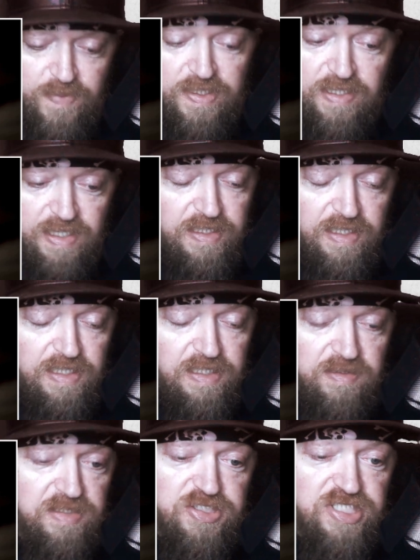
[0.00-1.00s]
But
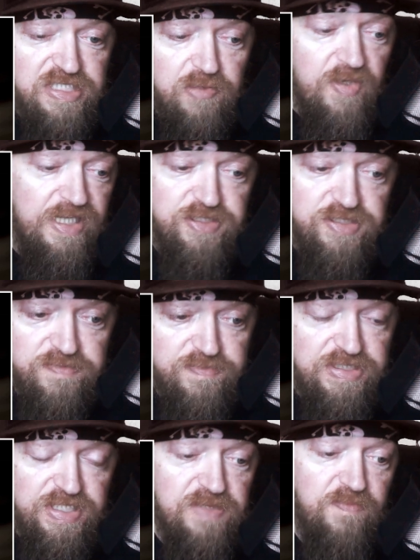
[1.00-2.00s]
and she's a witch.
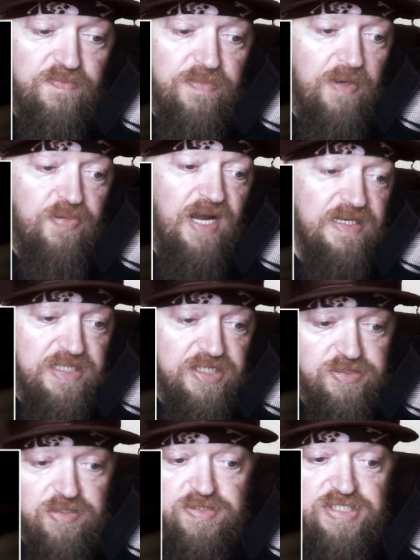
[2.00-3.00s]
She's a
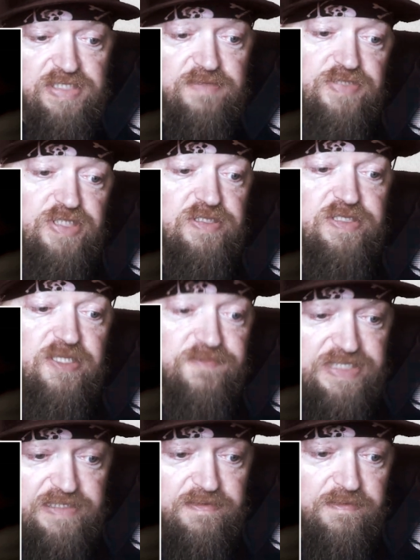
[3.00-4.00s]
practitioner. She's a
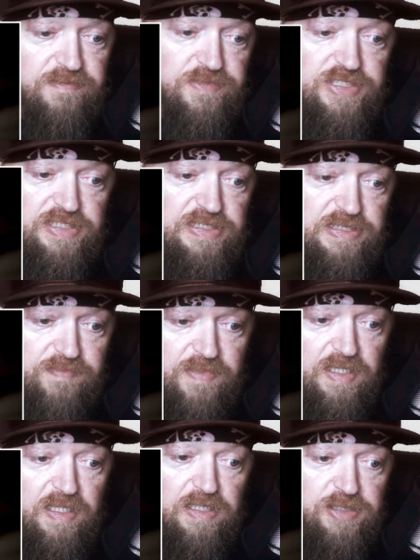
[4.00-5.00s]
gypsy.
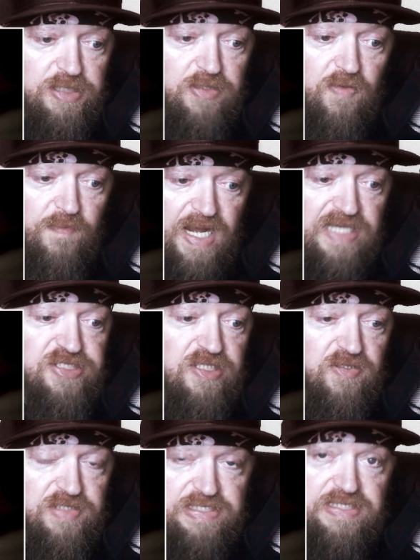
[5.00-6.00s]
She's doing
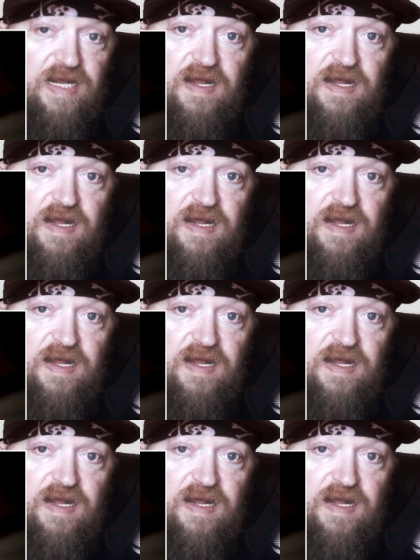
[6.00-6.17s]
magic on this